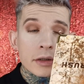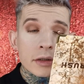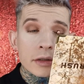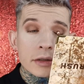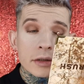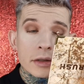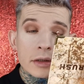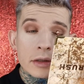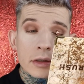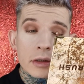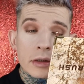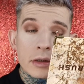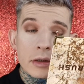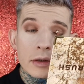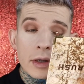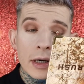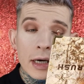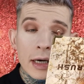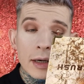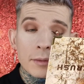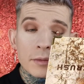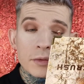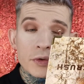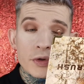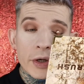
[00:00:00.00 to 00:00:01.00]
So
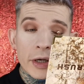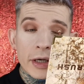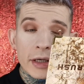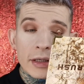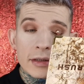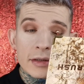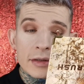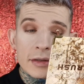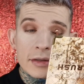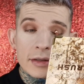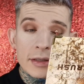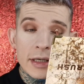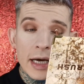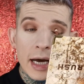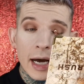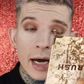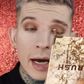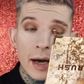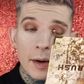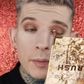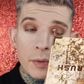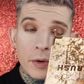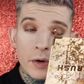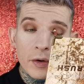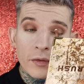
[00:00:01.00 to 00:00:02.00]
I'm trying to
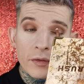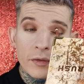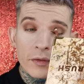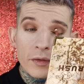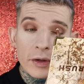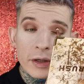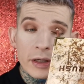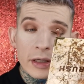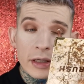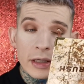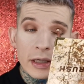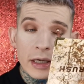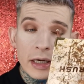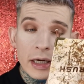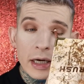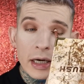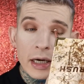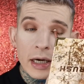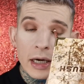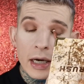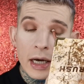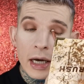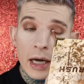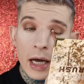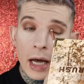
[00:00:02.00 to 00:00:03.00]
dab on the
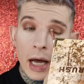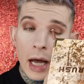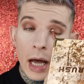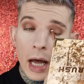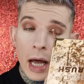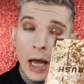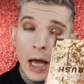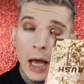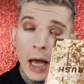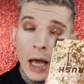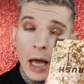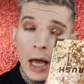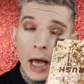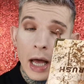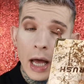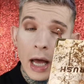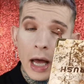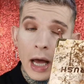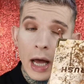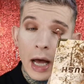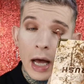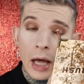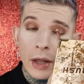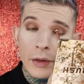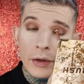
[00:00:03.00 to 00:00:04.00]

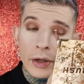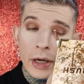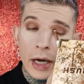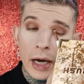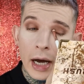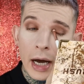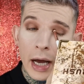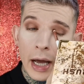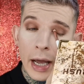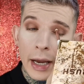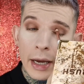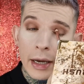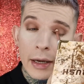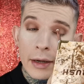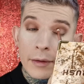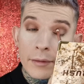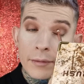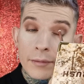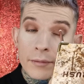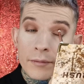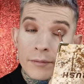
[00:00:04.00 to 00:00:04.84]
other eye.